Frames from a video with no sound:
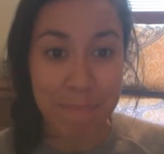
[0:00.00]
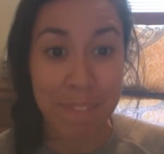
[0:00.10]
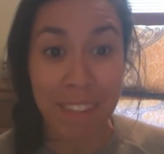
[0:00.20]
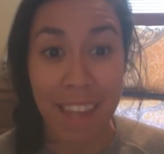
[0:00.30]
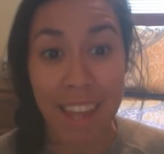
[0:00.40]
to
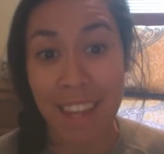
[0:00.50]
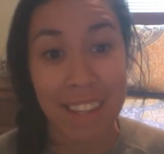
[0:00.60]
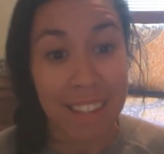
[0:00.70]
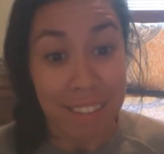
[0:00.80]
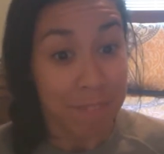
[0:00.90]

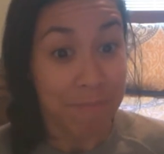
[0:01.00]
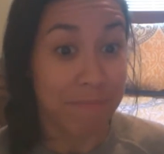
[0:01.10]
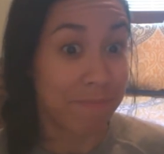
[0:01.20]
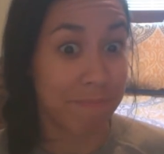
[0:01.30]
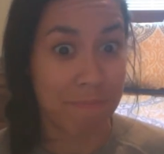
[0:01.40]
play
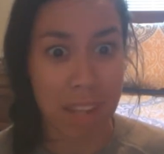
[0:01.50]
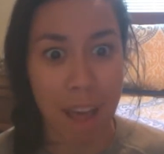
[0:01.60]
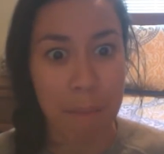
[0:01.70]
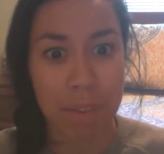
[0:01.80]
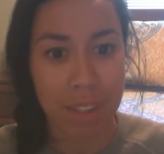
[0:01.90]

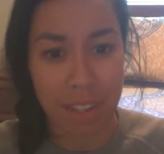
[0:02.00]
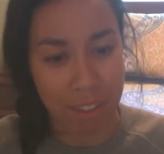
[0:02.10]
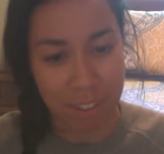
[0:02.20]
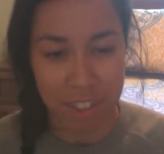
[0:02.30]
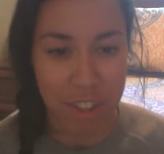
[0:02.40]
Monopoly,
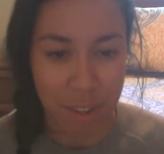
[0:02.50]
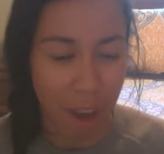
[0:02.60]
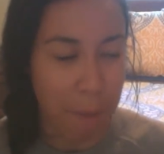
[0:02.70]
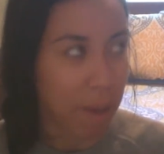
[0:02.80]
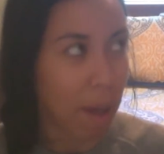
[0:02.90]
or, you know,
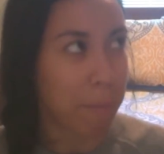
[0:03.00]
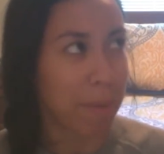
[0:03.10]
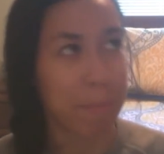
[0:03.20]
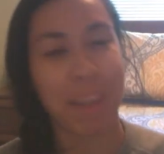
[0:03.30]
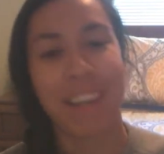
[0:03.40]
not
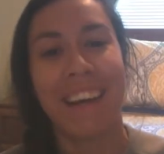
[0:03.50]
Monopoly, but